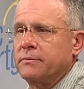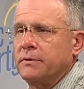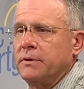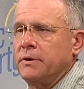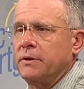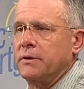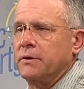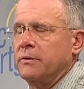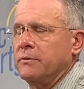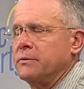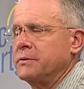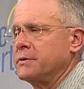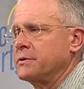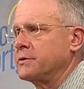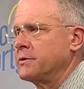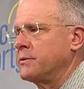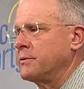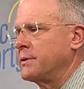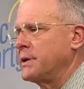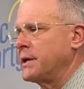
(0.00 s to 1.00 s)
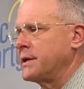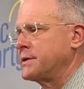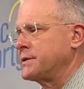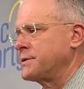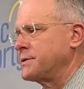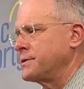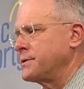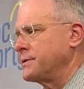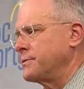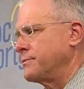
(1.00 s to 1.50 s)
you know, and so
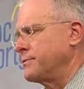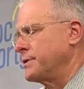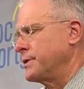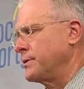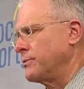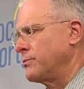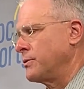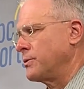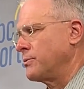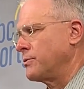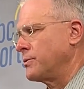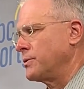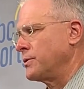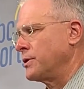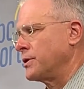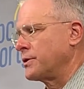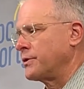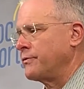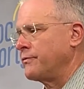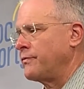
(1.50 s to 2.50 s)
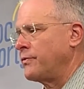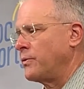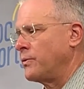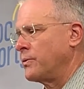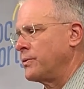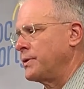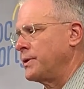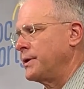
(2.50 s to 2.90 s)
that's really what we're looking for.